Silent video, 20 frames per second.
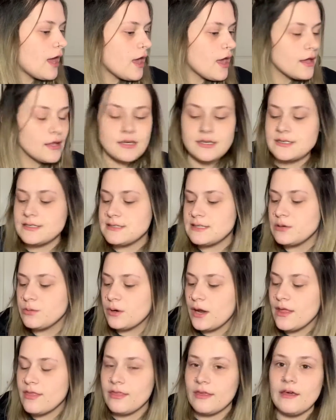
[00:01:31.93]
and see
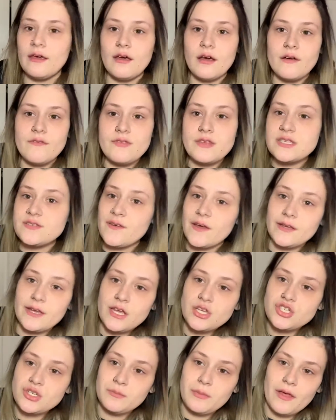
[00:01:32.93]
what I think of this
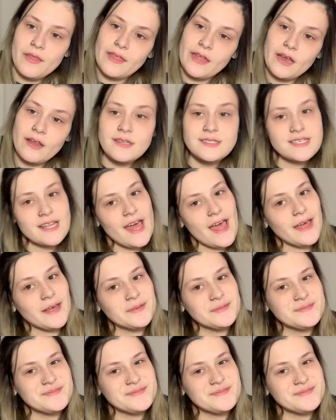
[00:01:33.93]
foundation by the end of today.